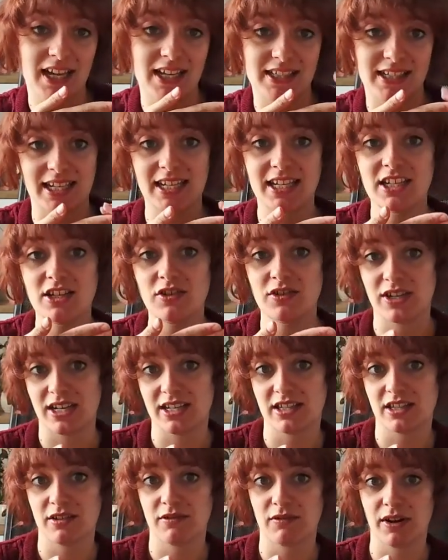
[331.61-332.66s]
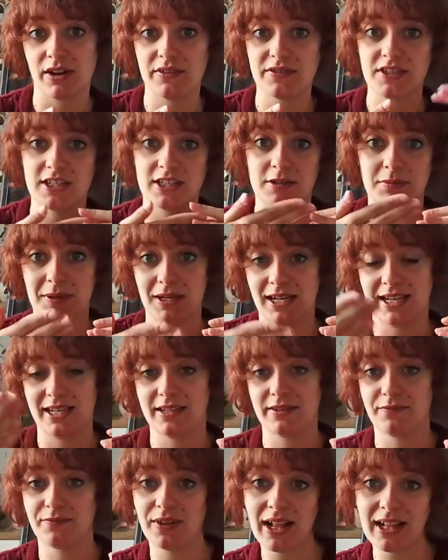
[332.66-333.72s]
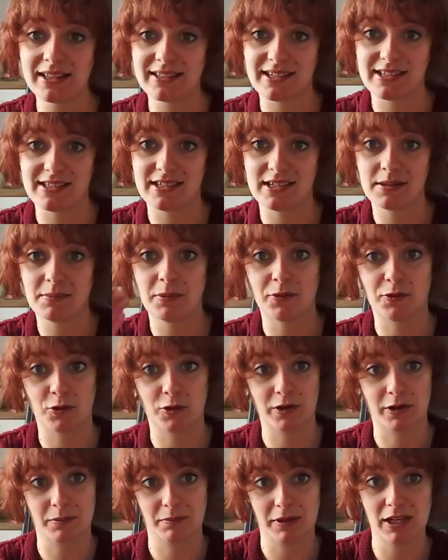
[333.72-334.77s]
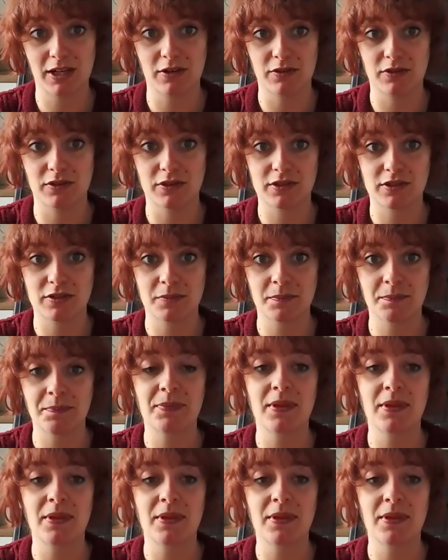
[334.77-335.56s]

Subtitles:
as any new data that arrives needs to be cleaned and validated before it can be used.